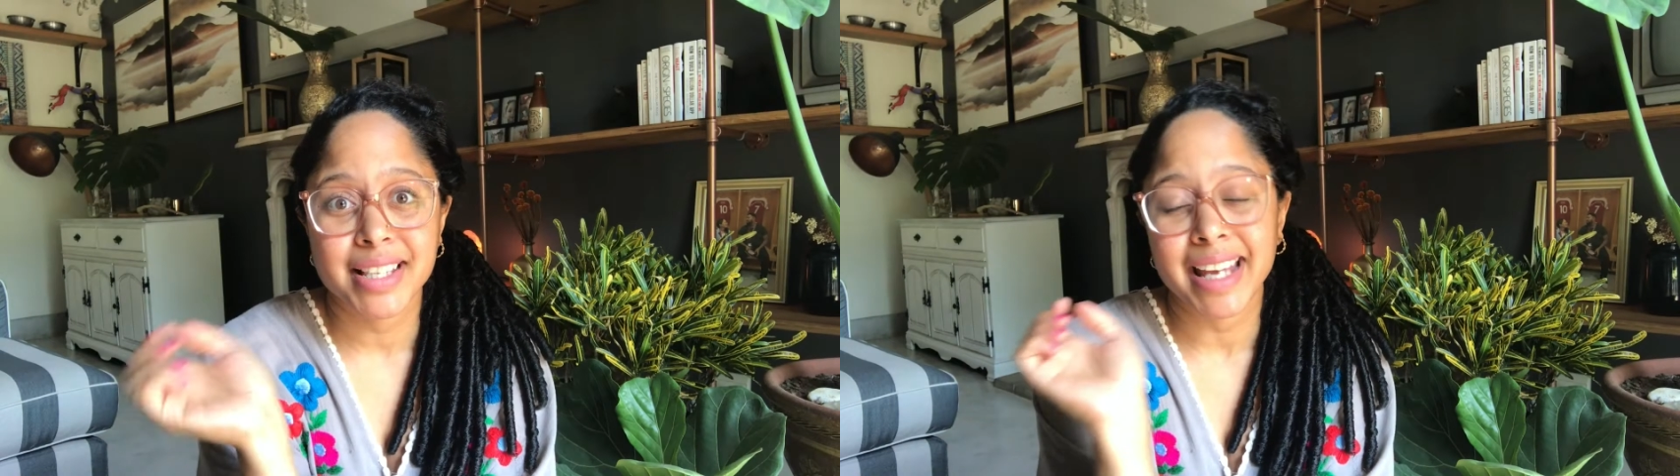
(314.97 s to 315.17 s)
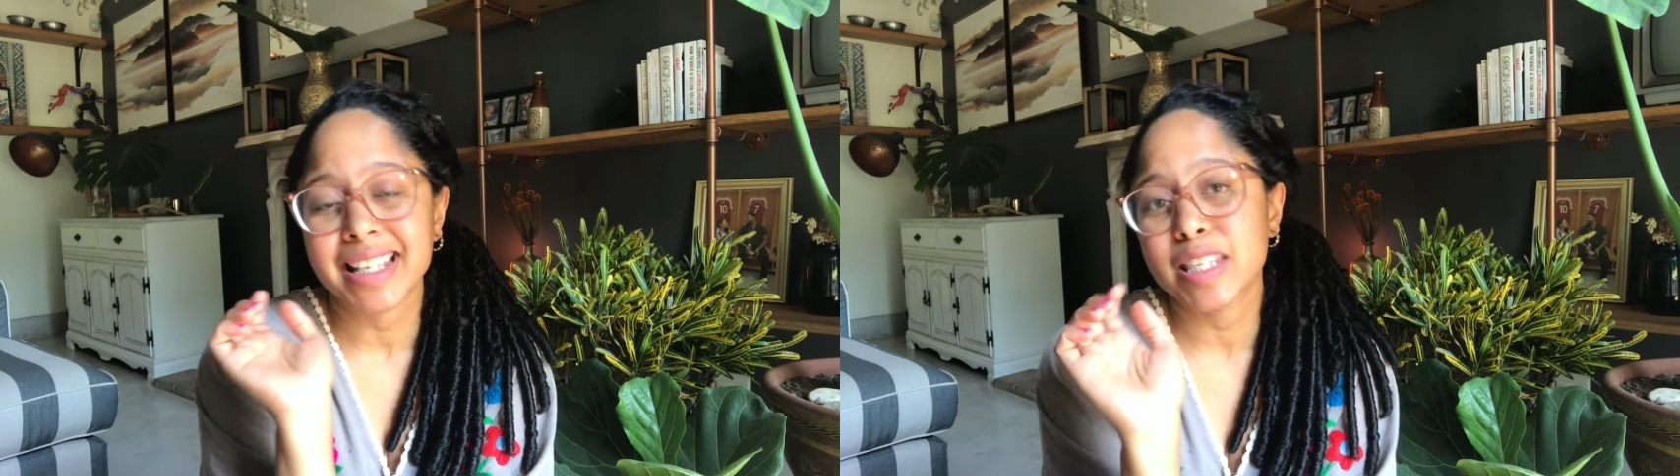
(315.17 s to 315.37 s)

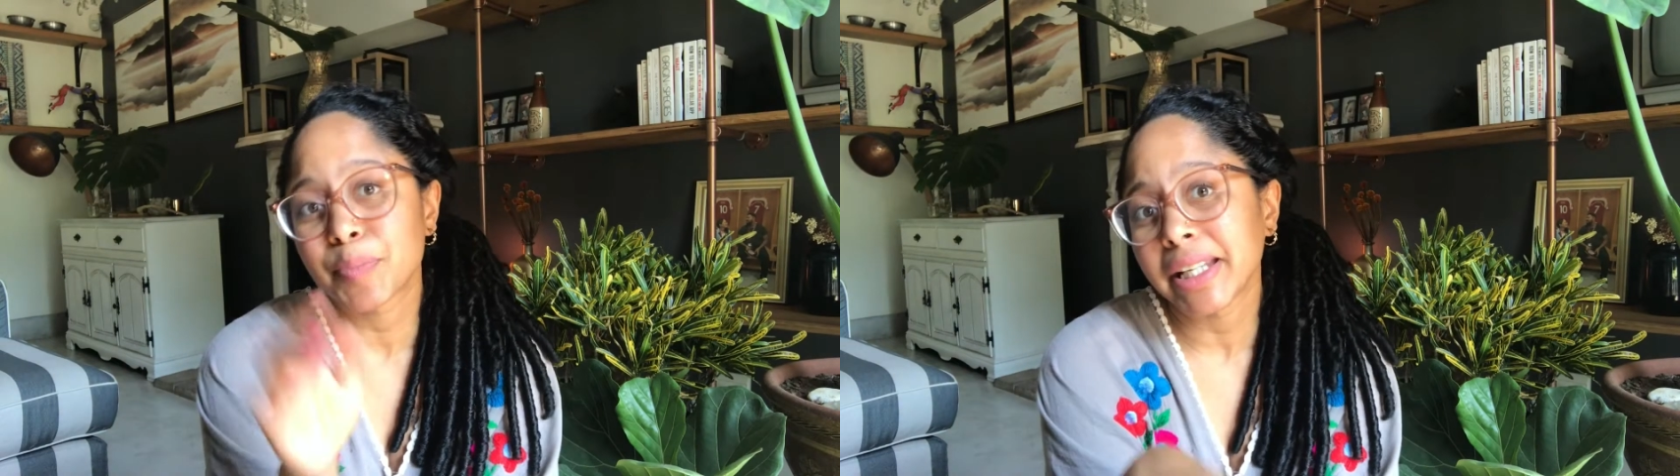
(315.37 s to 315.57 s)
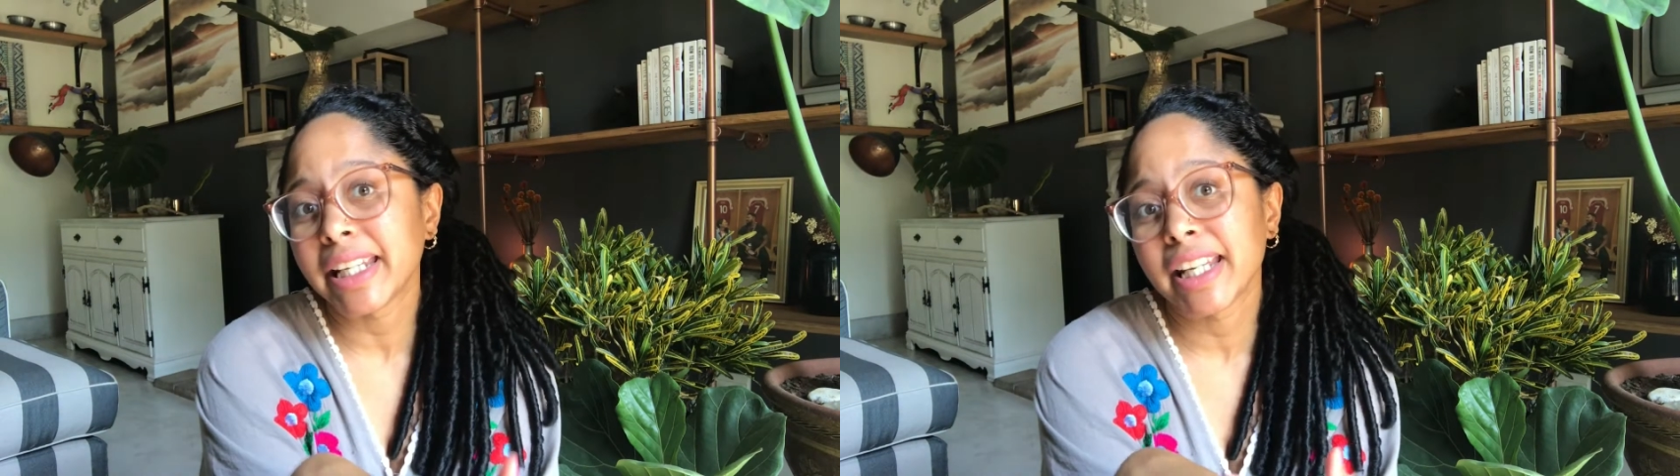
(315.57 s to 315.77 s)
like
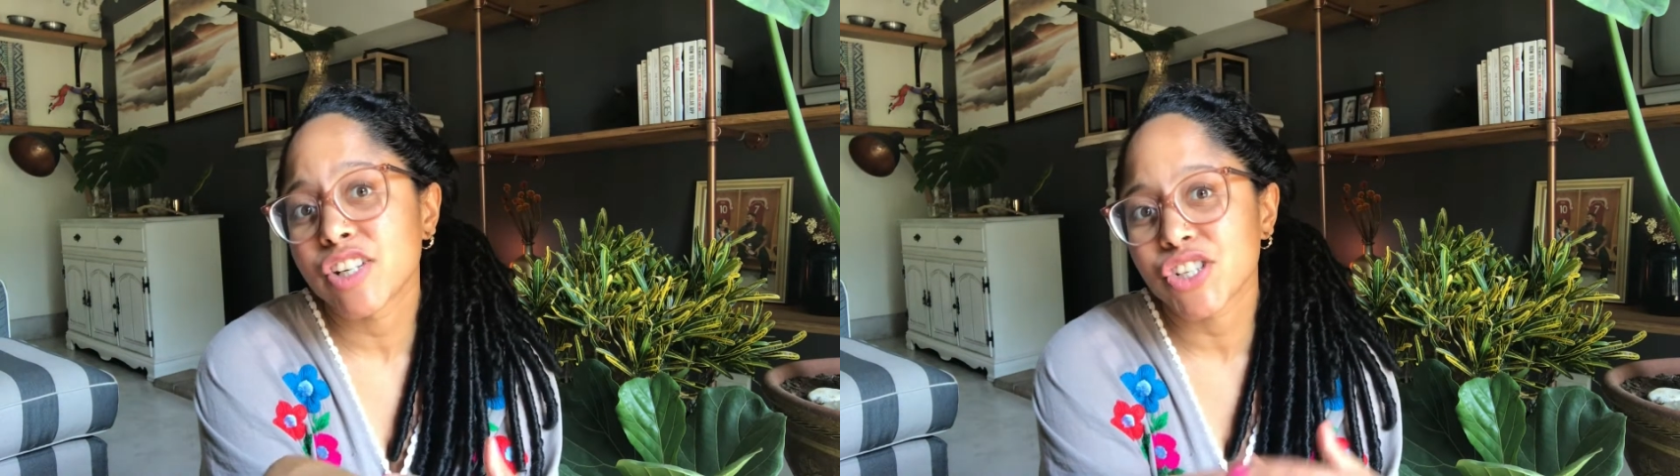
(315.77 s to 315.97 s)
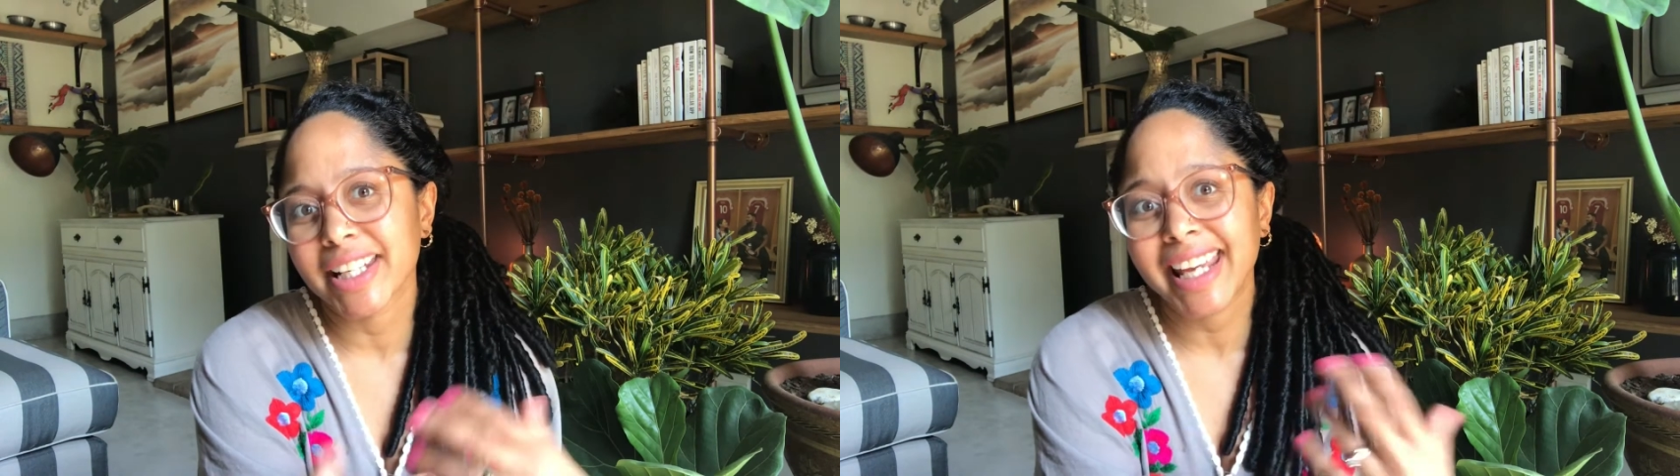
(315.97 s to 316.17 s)
spinach
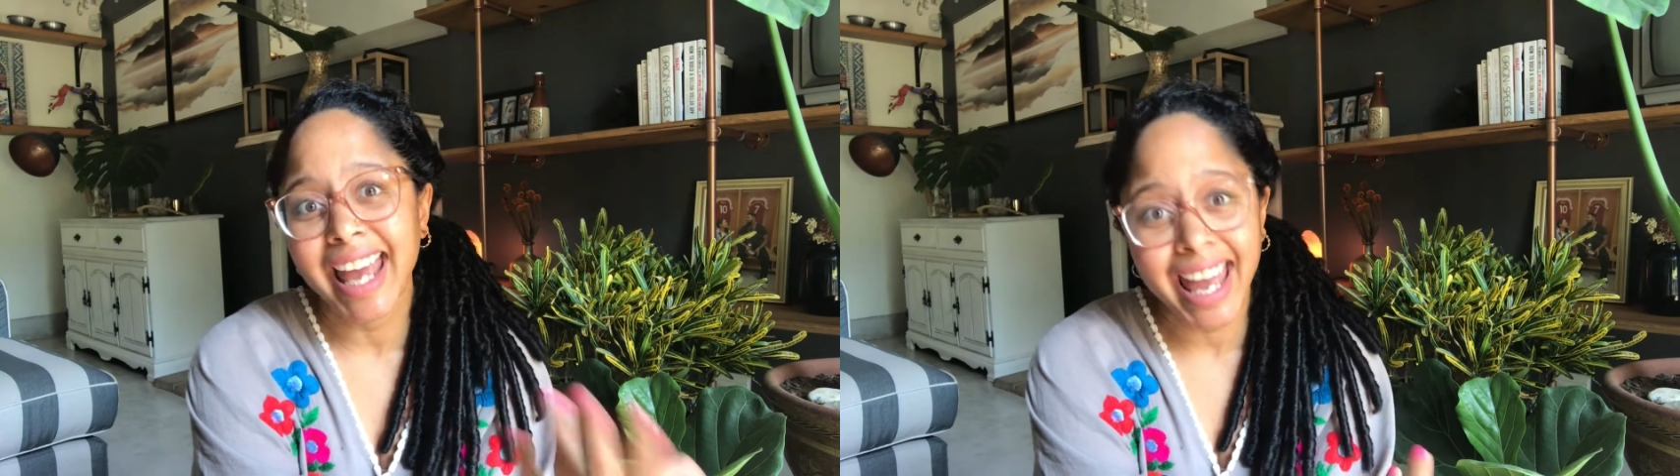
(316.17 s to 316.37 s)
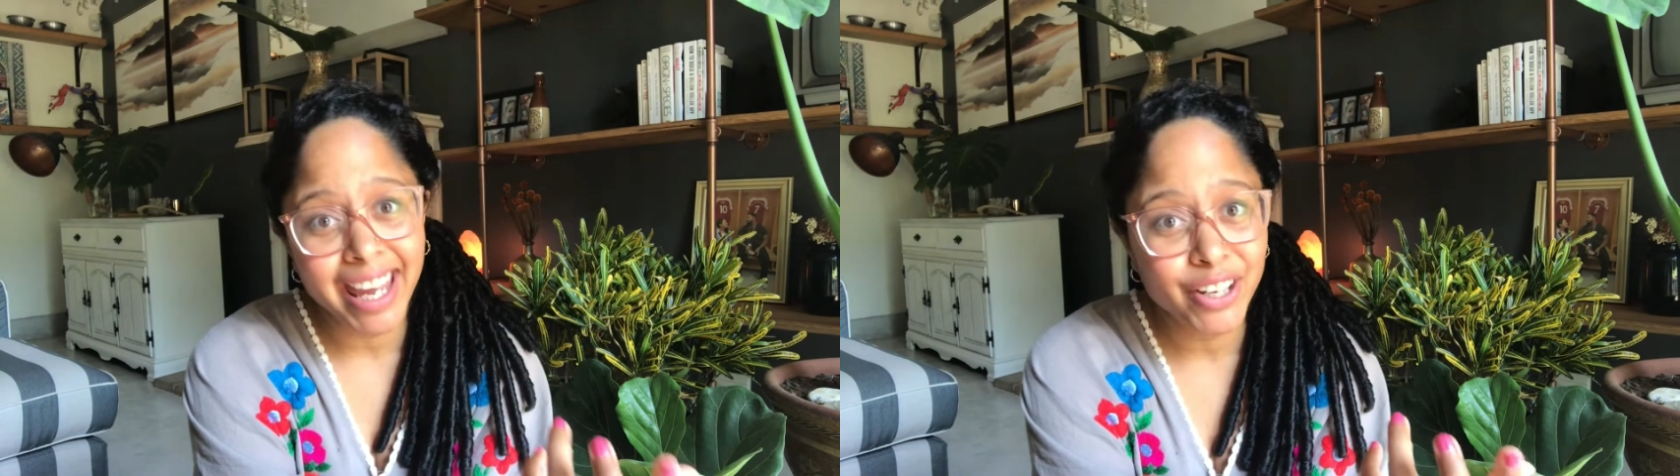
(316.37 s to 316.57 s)
and
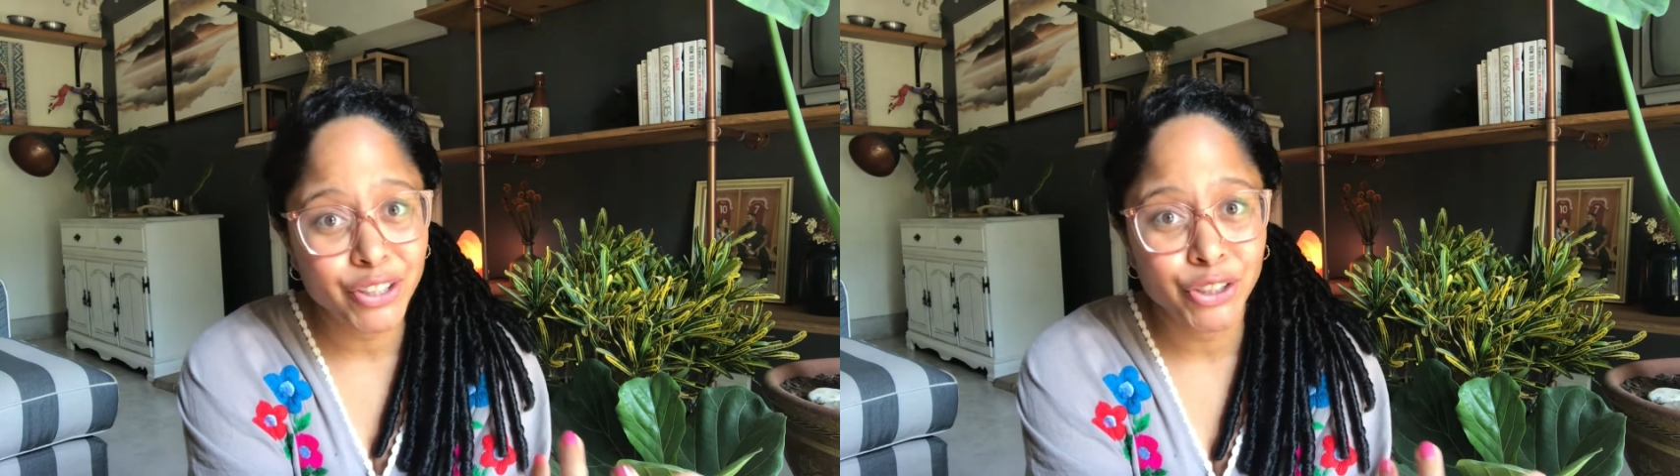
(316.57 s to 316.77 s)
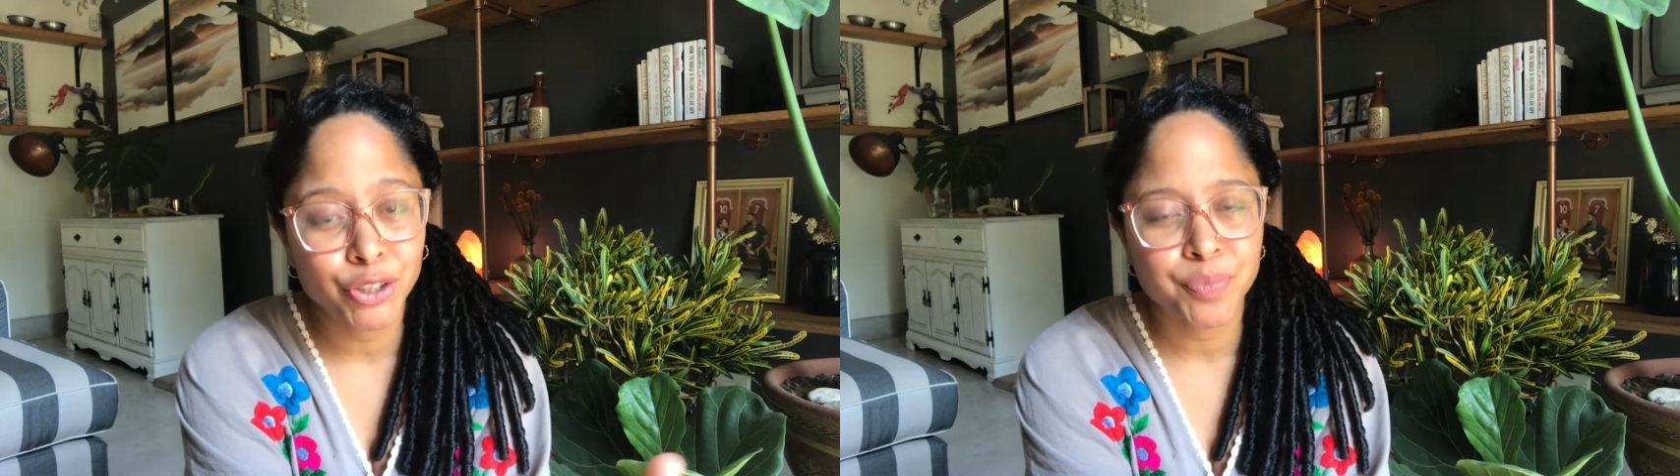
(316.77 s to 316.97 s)

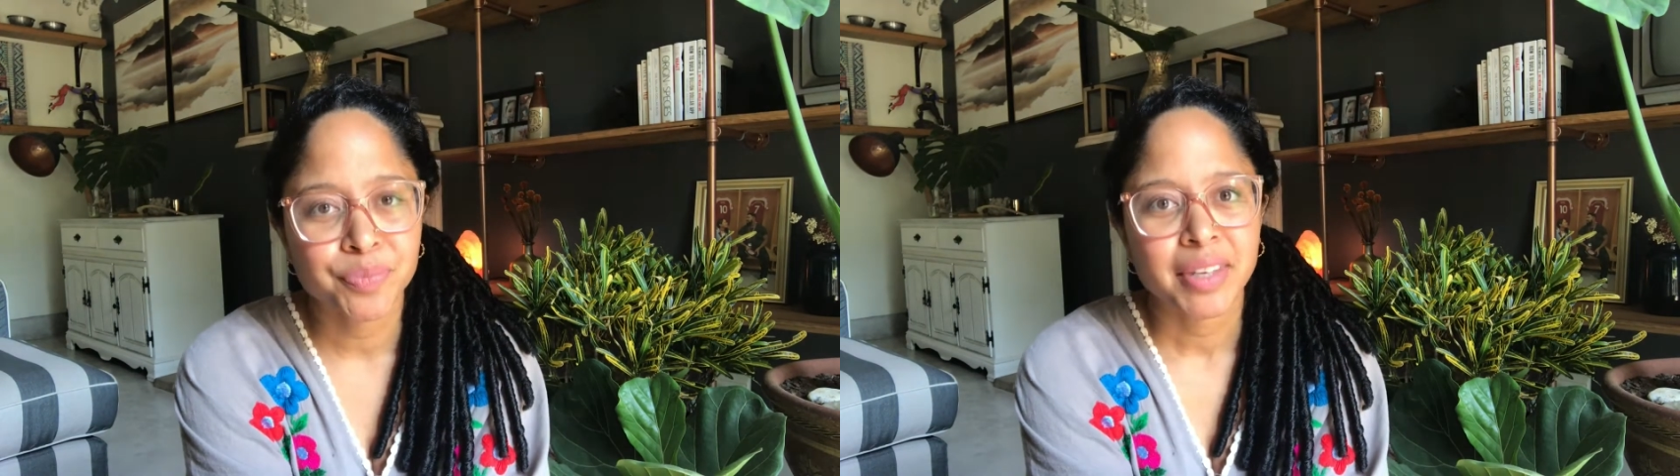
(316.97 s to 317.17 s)
kale.